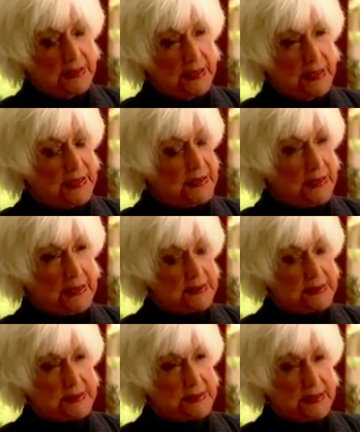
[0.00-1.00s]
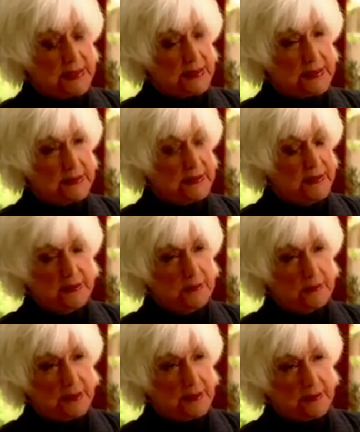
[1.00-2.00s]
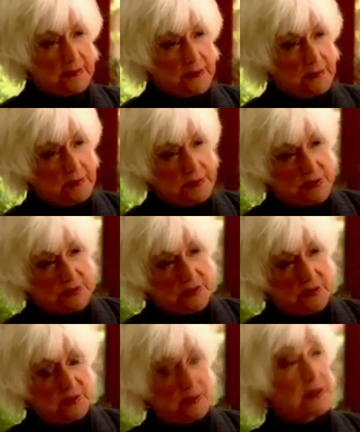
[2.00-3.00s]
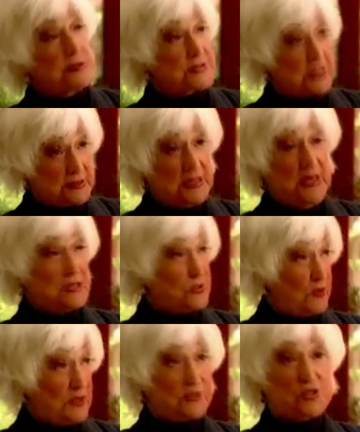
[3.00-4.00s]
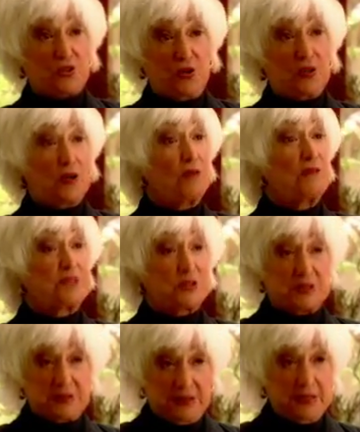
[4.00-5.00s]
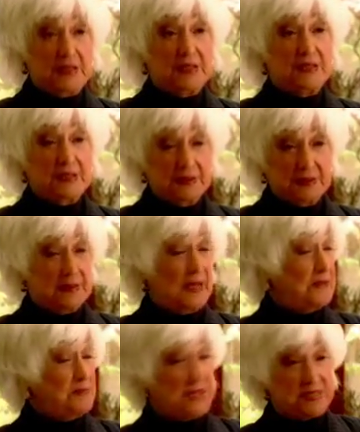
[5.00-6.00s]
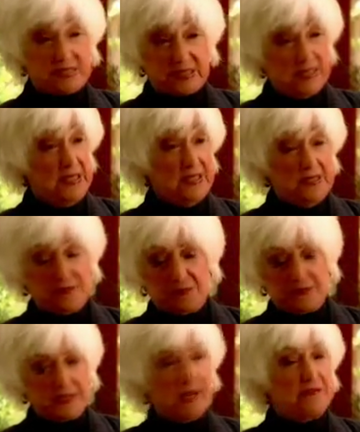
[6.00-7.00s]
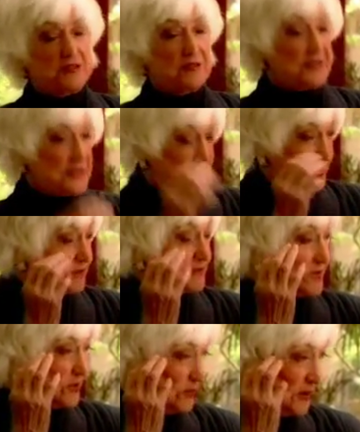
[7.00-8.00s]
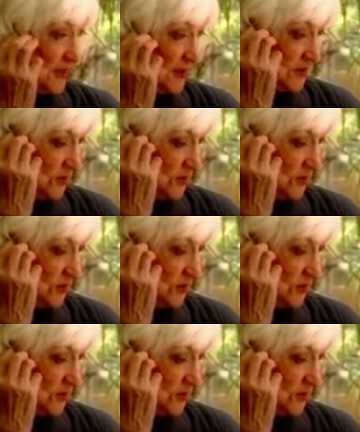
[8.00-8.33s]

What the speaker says: And said, no, I don't know what you're talking about. He said, yes, well, it's all over NBC or whatever that you're doing a